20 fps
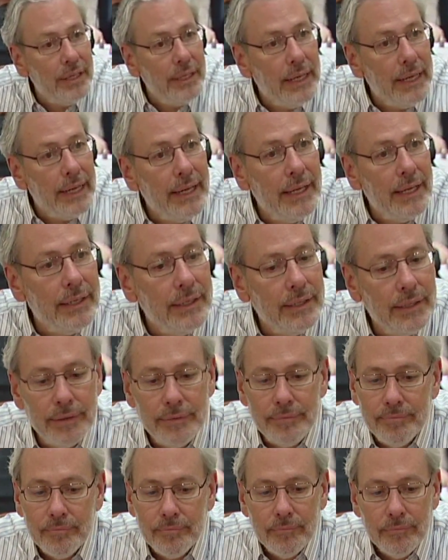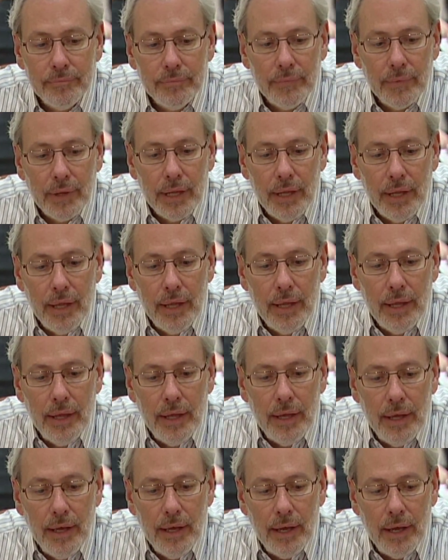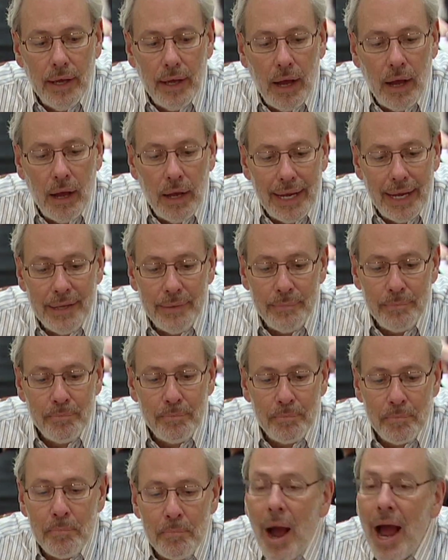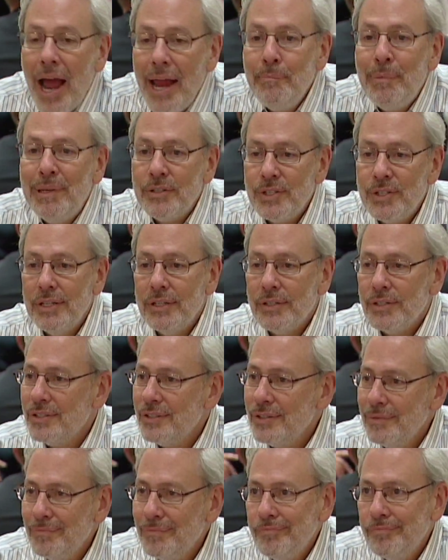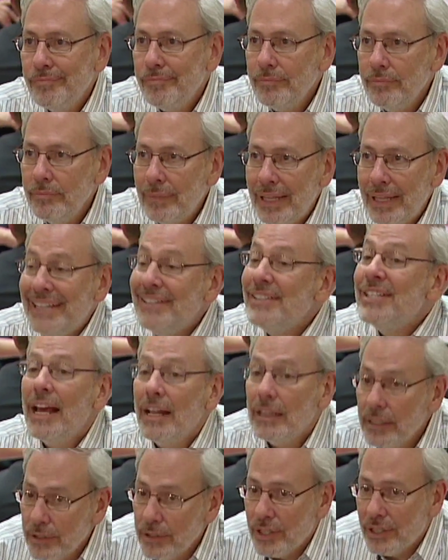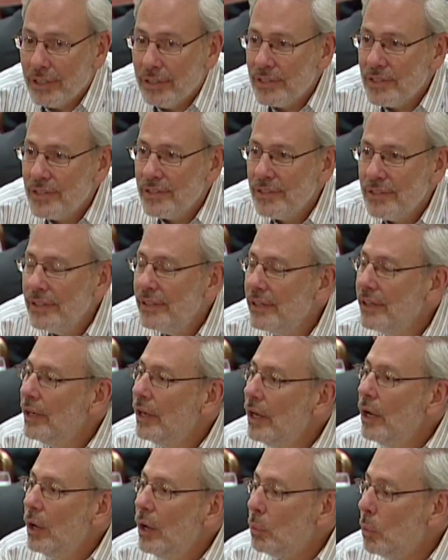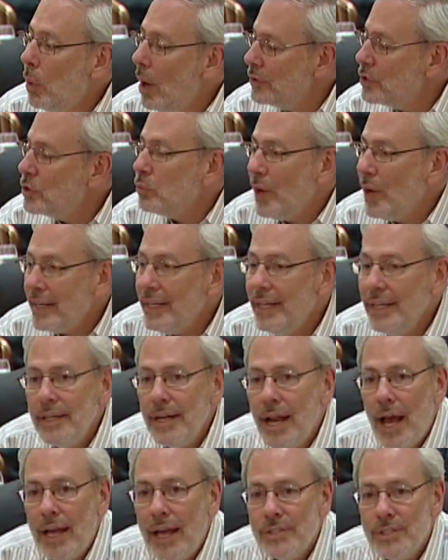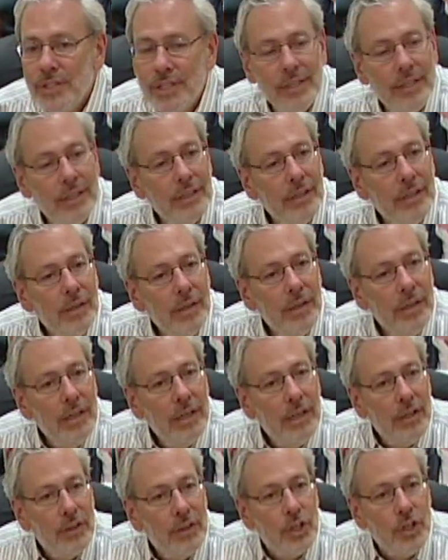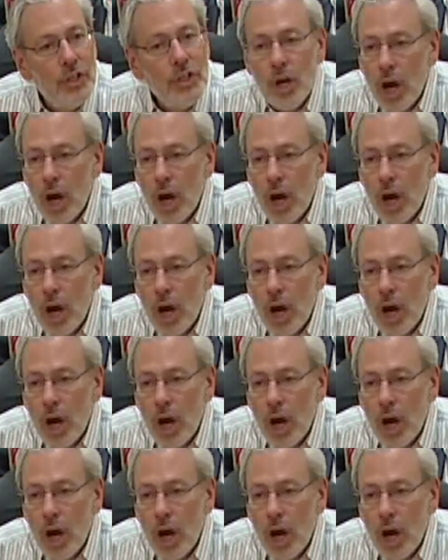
in and what I'm looking for next and my ideal client profile, and the faculty member or mentor at that meal